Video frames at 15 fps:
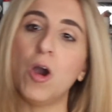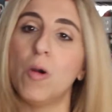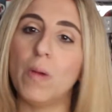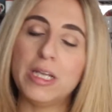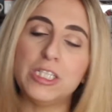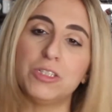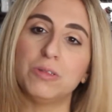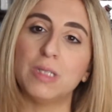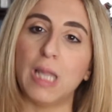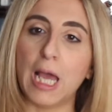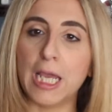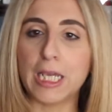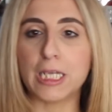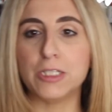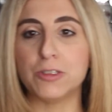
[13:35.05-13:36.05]
oh, I do
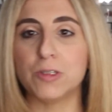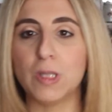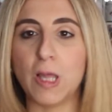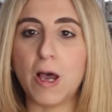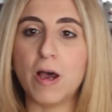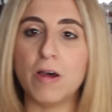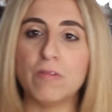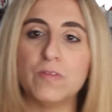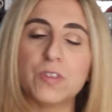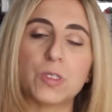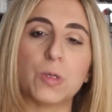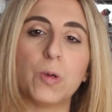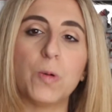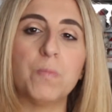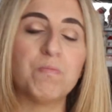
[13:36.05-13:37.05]
like, I do love.
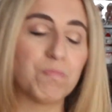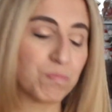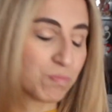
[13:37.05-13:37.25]
So